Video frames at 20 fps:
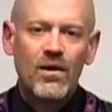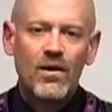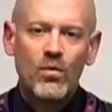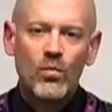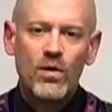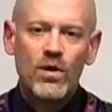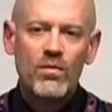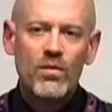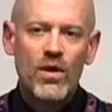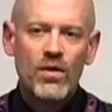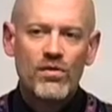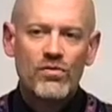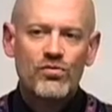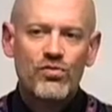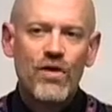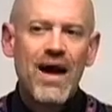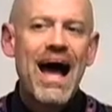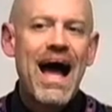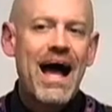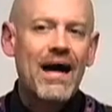Uh, we wrote a
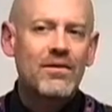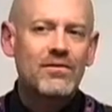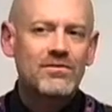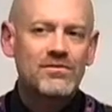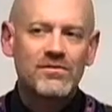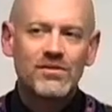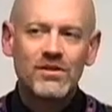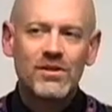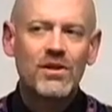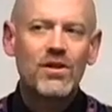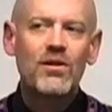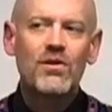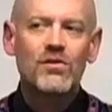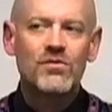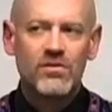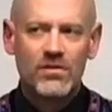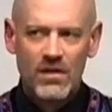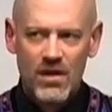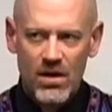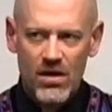tract
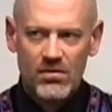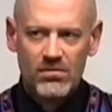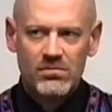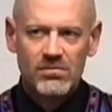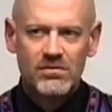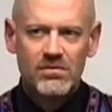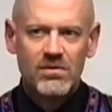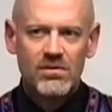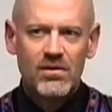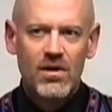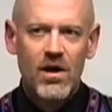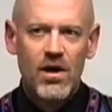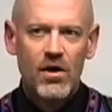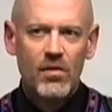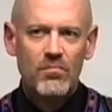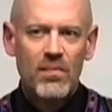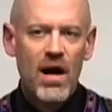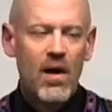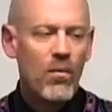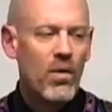years ago
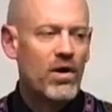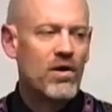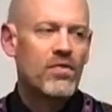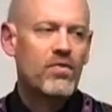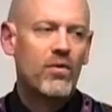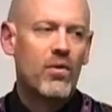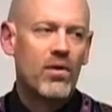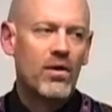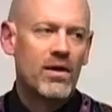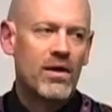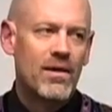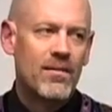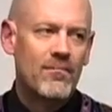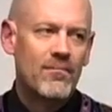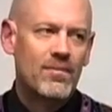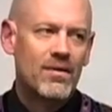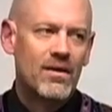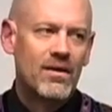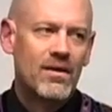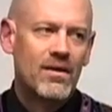called By What Authority?
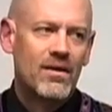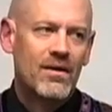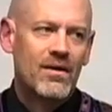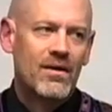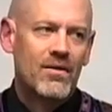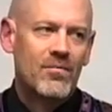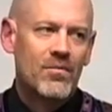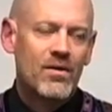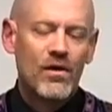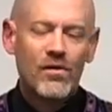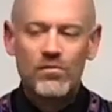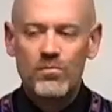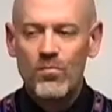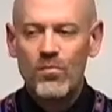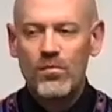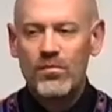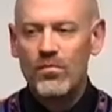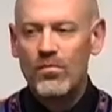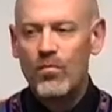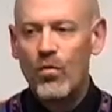Because
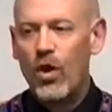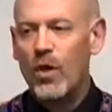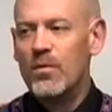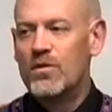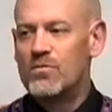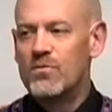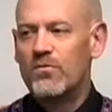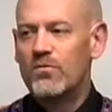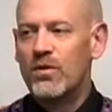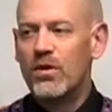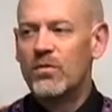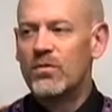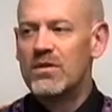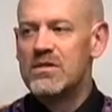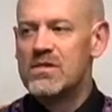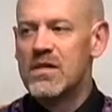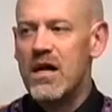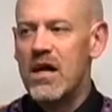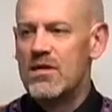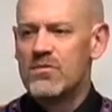Mormons would
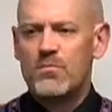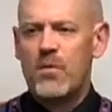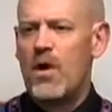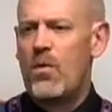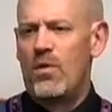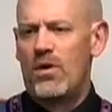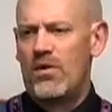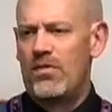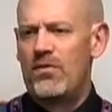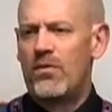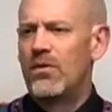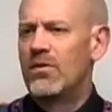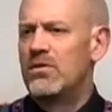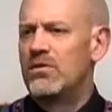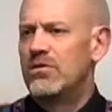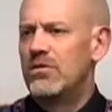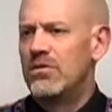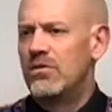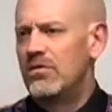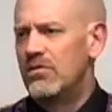frequently say, Us, by what
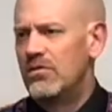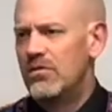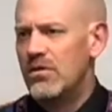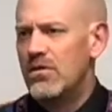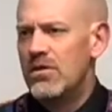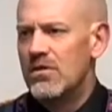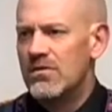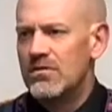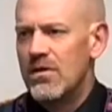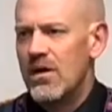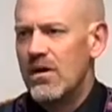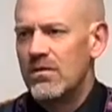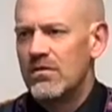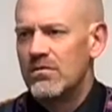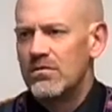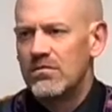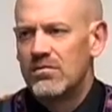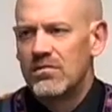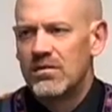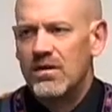authority do you do these
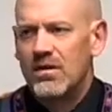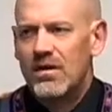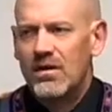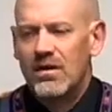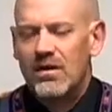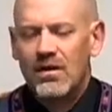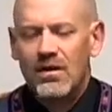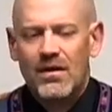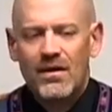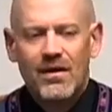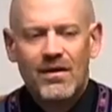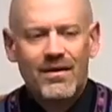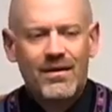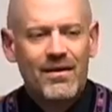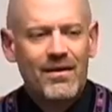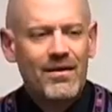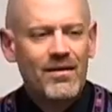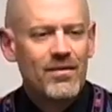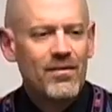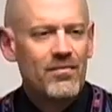things?
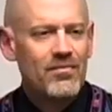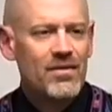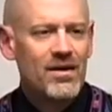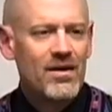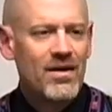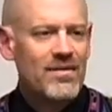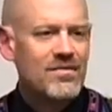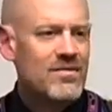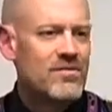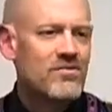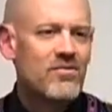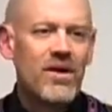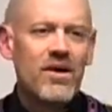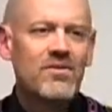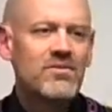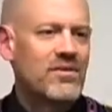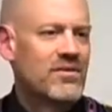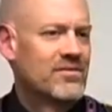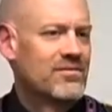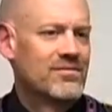Because let's
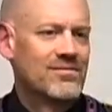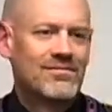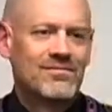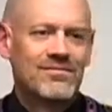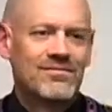face it,